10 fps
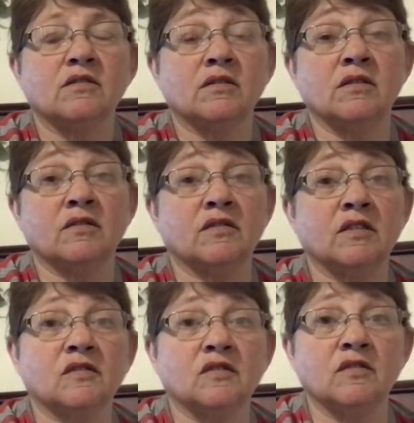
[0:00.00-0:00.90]
cook
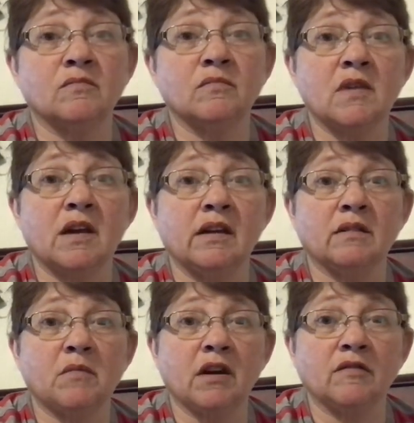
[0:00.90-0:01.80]
system
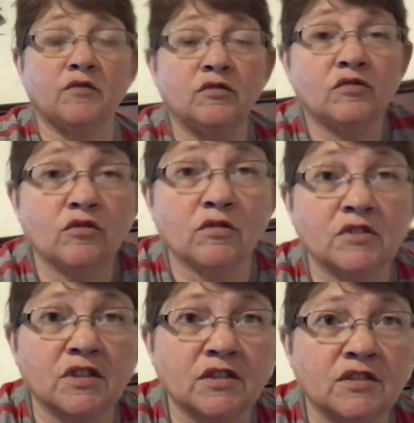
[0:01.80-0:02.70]
and my food
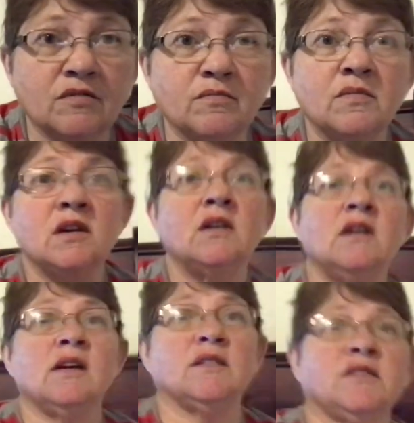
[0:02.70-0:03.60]
storage system,
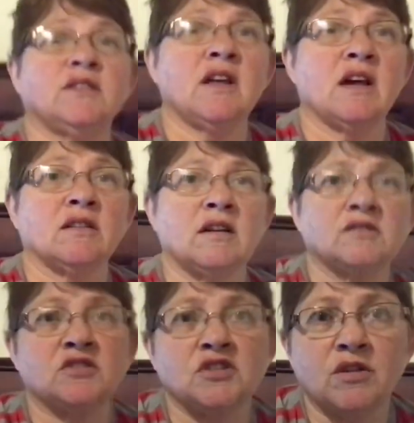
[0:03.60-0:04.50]
and today I'd
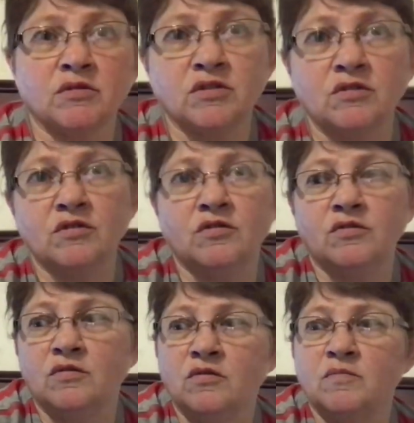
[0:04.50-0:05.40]
like to share with
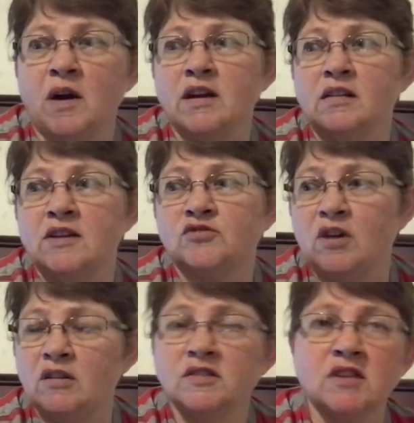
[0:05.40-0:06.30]
you my
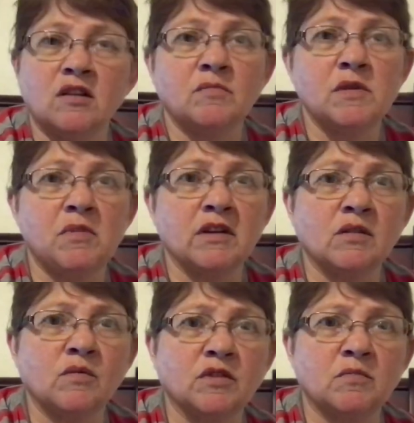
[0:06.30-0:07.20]
electronics that I'll be
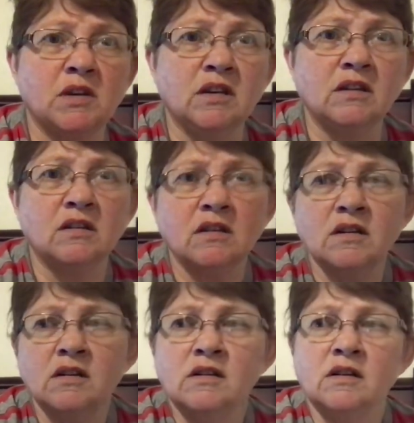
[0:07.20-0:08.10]
bringing with me
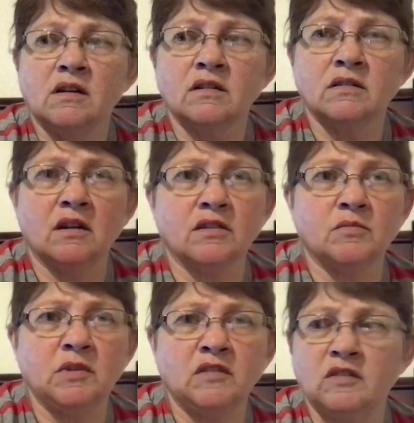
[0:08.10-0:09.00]
uh, on the
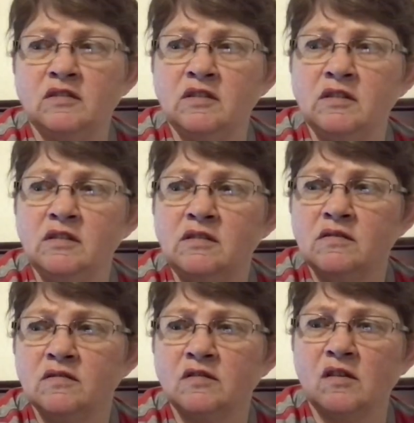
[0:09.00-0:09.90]
P C T
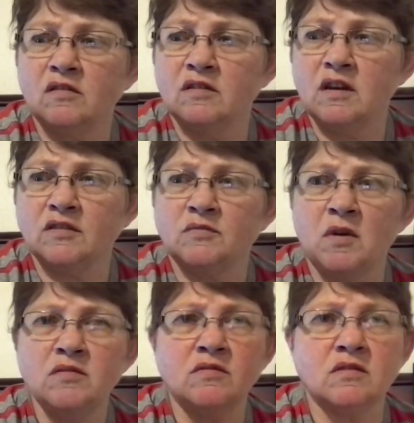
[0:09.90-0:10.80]
starting next
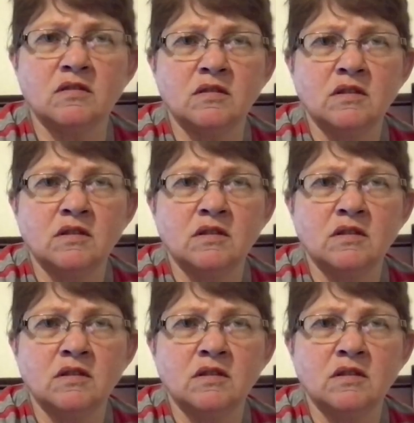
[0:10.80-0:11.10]
month.